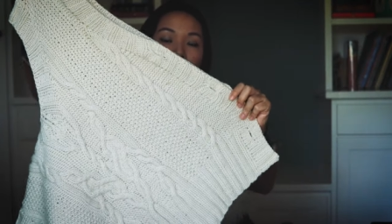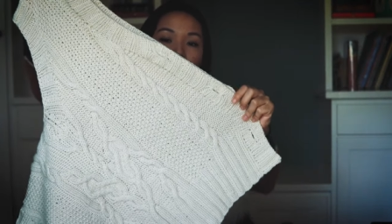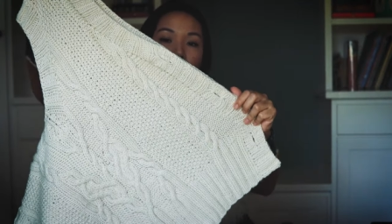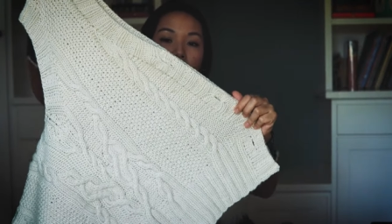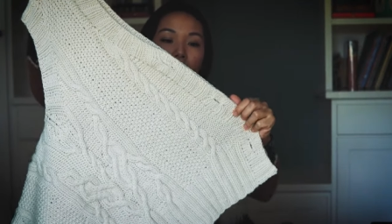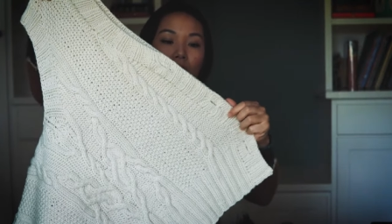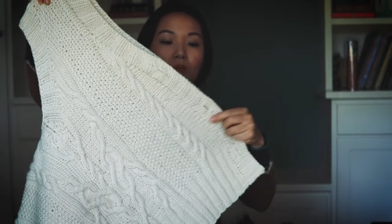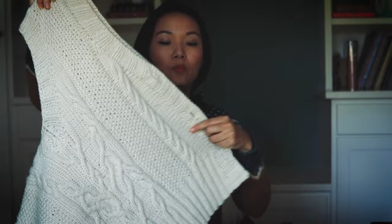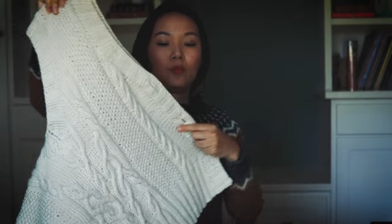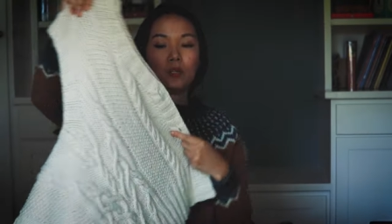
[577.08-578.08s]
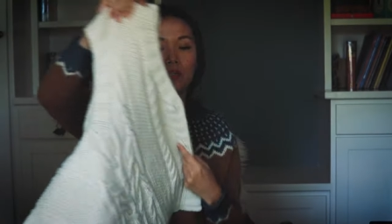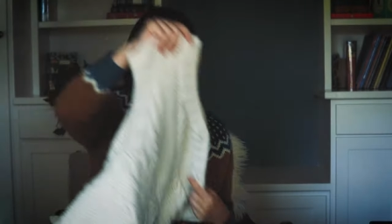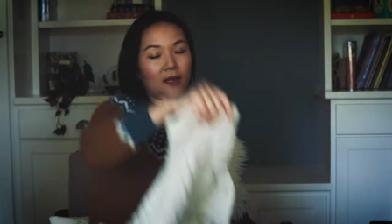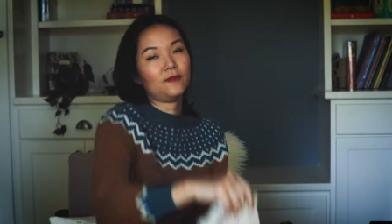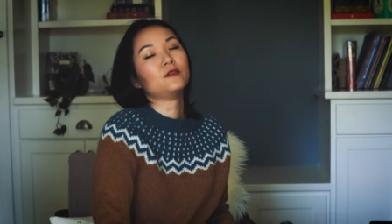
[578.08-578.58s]
on,
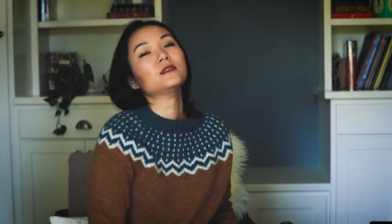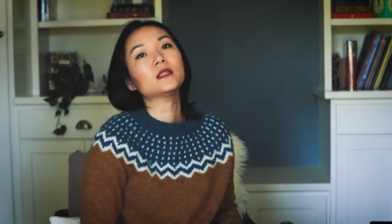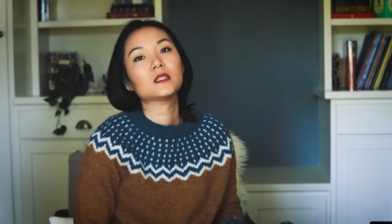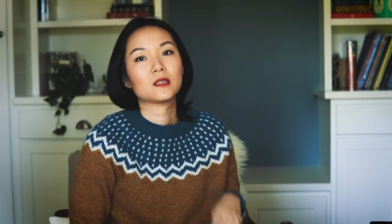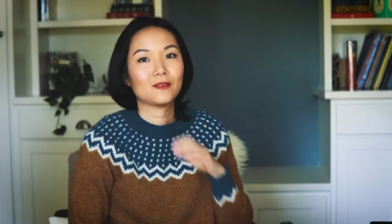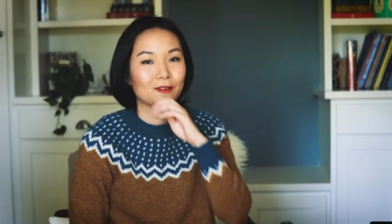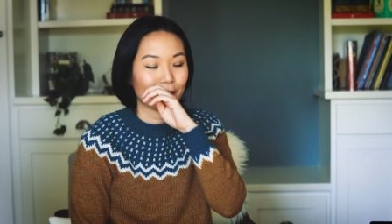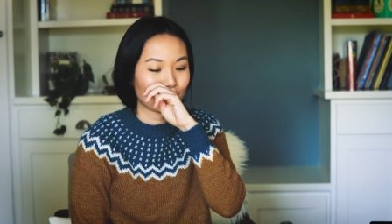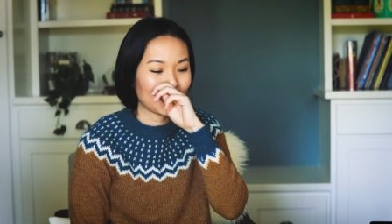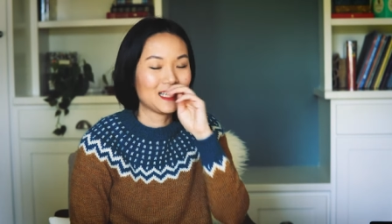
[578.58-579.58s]
which I first discovered